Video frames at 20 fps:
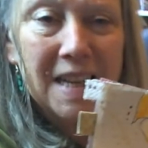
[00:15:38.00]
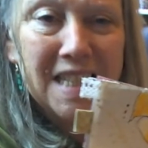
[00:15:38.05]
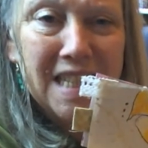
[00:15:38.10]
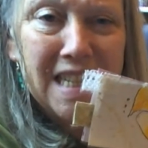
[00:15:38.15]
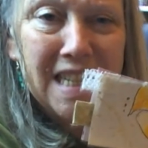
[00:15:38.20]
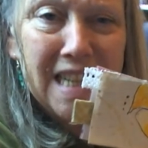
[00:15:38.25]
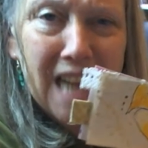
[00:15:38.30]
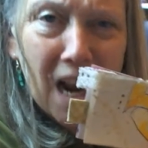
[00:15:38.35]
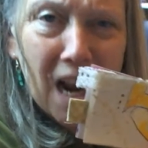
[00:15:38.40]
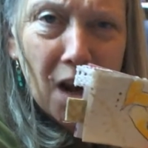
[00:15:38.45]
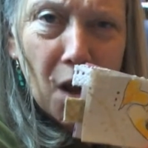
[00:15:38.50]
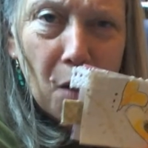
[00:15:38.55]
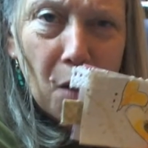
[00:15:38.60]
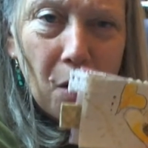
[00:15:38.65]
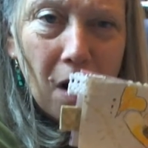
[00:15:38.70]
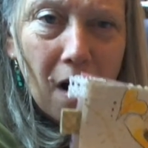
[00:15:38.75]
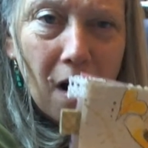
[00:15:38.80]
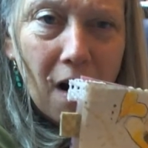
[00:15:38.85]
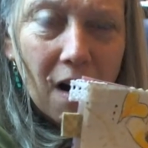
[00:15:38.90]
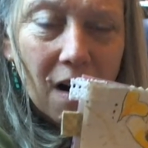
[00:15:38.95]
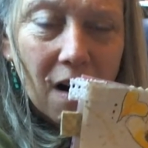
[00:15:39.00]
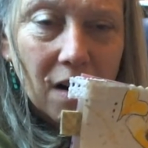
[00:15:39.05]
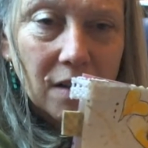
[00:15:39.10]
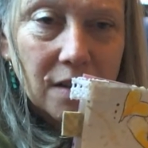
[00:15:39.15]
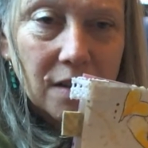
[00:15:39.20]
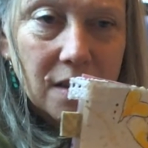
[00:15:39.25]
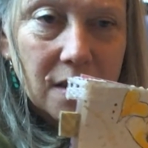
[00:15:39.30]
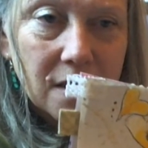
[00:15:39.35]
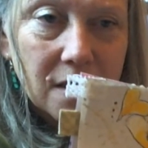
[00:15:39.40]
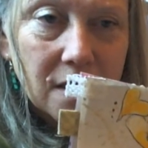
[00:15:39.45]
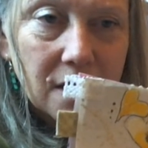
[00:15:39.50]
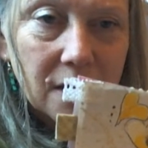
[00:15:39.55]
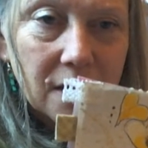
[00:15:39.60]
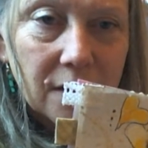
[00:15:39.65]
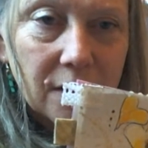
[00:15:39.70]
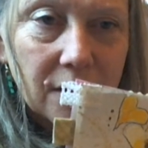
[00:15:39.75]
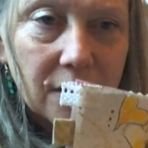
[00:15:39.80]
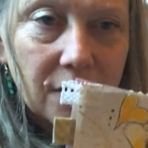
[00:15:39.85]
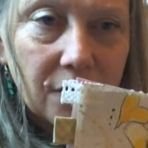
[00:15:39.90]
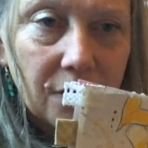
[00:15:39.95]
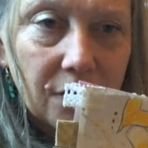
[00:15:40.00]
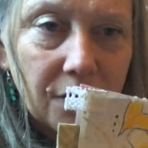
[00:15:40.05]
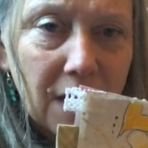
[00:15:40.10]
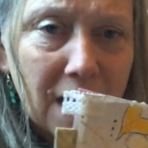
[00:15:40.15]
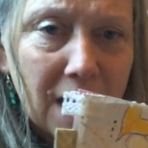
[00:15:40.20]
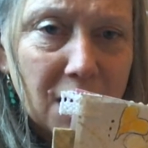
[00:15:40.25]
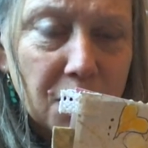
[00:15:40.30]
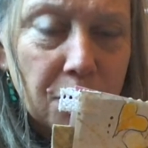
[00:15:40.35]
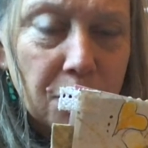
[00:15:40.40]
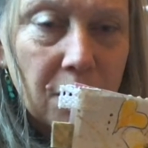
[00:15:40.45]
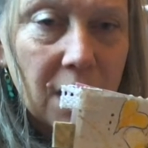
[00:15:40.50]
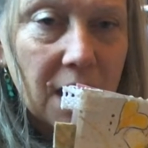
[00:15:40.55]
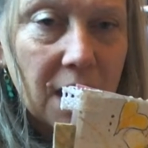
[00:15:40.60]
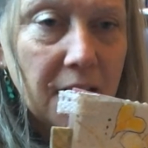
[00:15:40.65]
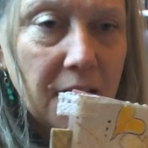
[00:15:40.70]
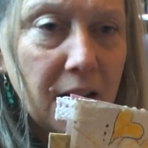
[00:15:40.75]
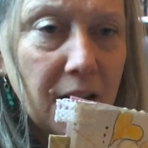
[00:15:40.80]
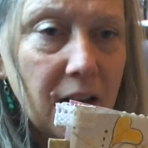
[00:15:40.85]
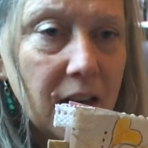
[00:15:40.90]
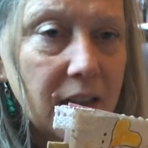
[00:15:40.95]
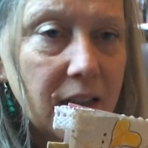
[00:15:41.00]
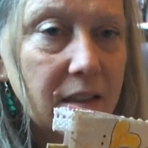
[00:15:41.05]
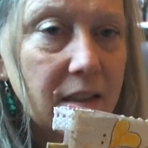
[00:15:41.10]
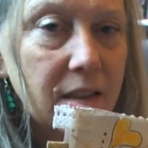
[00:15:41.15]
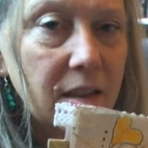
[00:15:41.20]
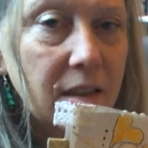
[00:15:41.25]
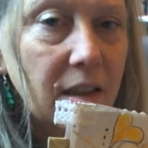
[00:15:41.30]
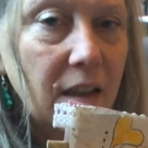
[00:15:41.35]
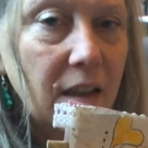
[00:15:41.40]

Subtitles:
yellow hearts. That's really nice.